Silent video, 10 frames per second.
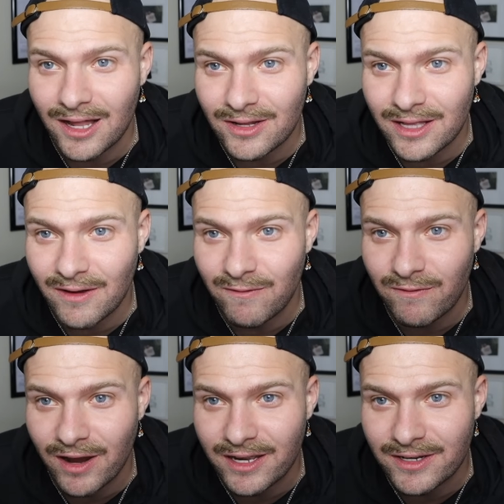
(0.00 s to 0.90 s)
I look like a
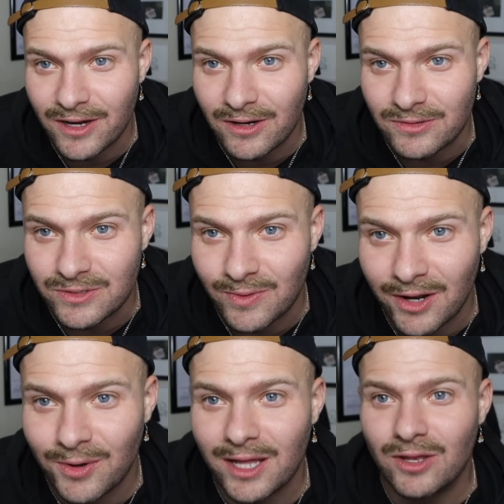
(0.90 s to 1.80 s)
fucking ghost. Why
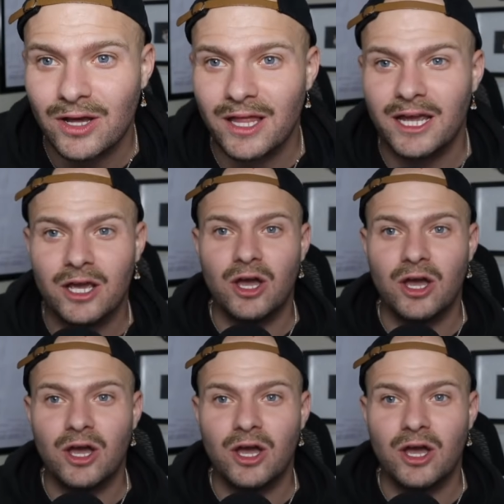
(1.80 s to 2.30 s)
do I look like a